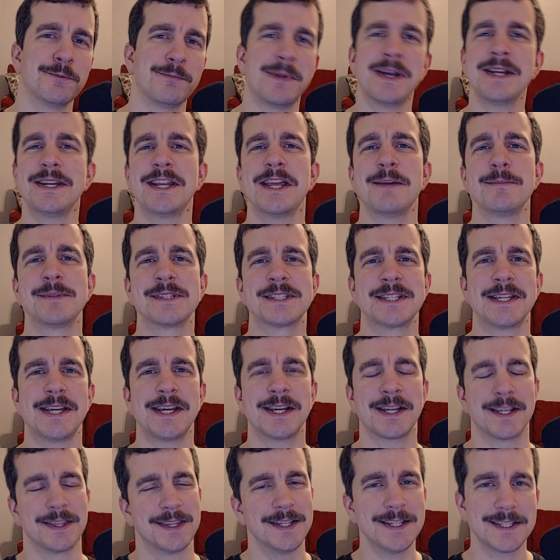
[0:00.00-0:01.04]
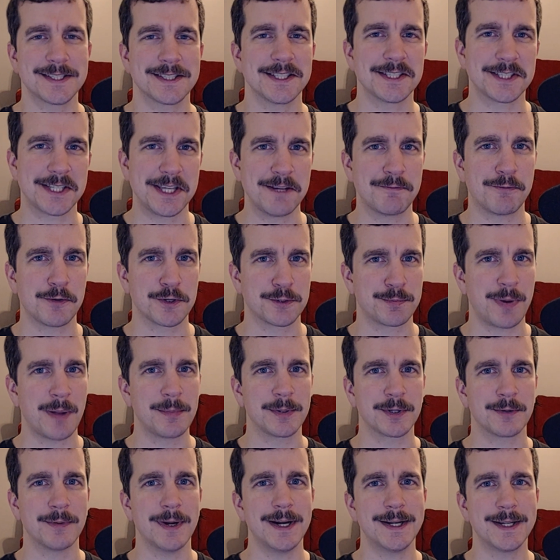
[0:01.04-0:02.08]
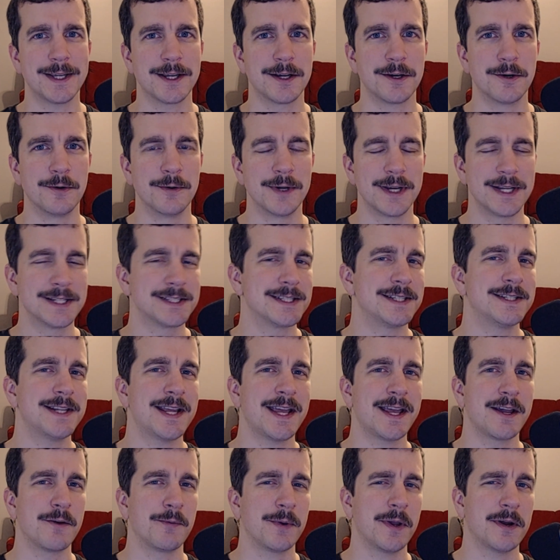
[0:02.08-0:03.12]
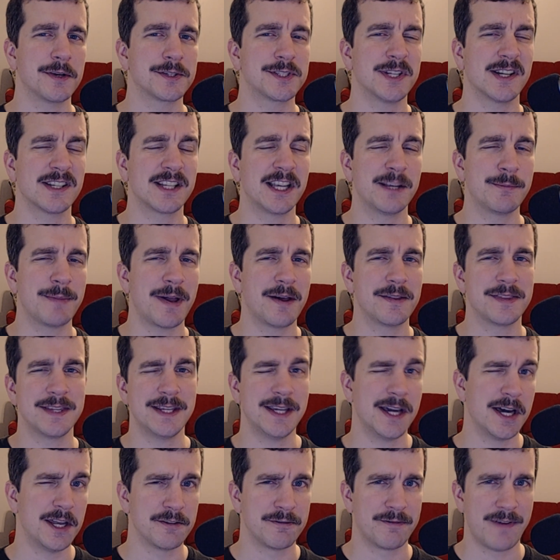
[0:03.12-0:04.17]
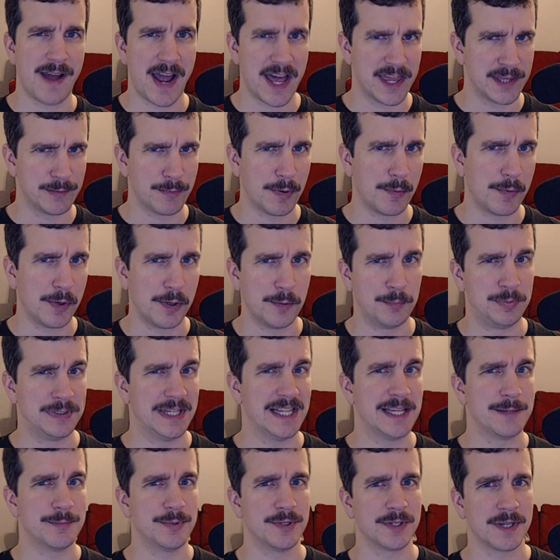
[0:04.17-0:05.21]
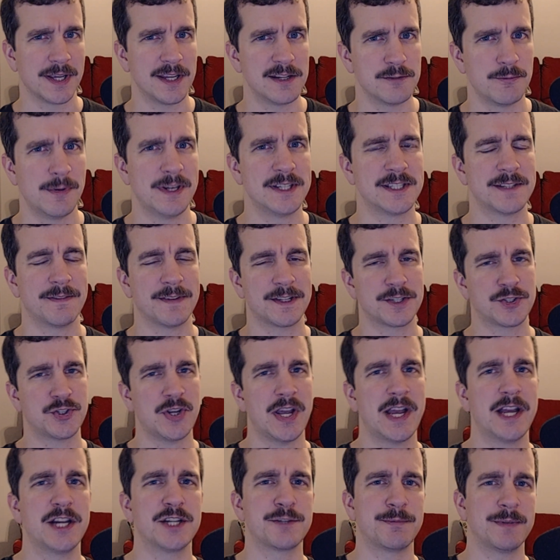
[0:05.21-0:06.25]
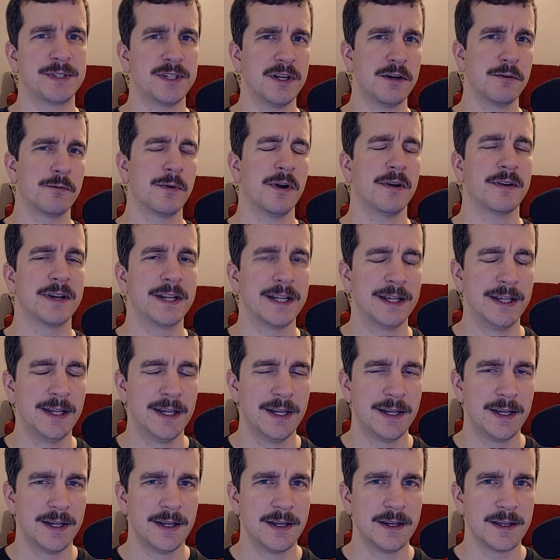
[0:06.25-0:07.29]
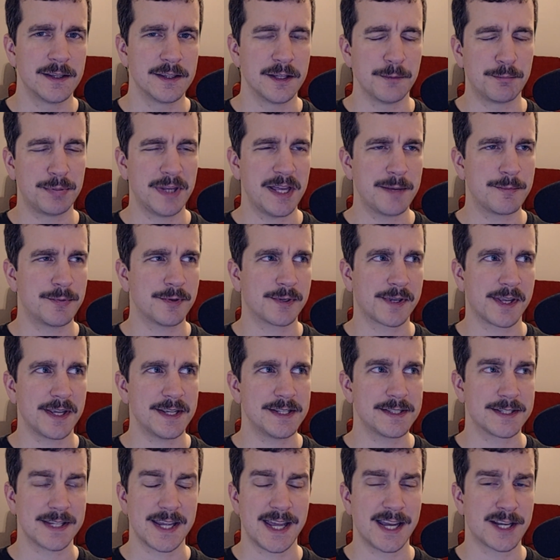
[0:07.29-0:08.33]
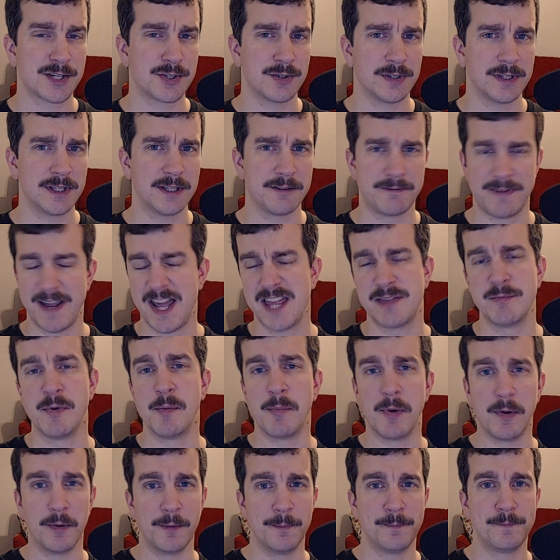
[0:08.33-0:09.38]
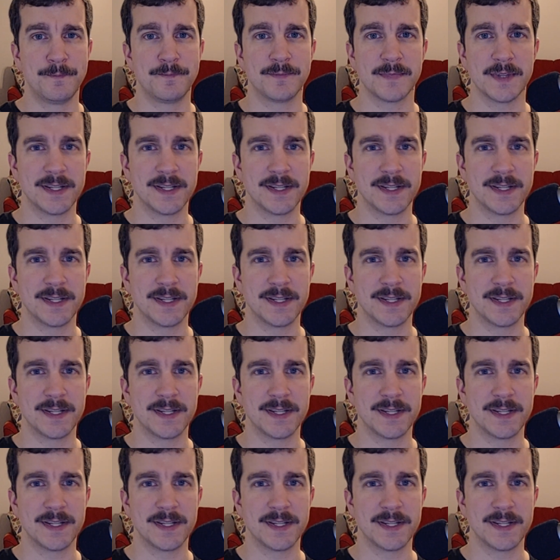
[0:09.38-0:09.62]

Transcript: My name is Zach. This is KeyForge Public Radio, and today we are talking about the Unfathomable Playbook in Winds of Exchange. But don't worry, the playbook is actually fathomable.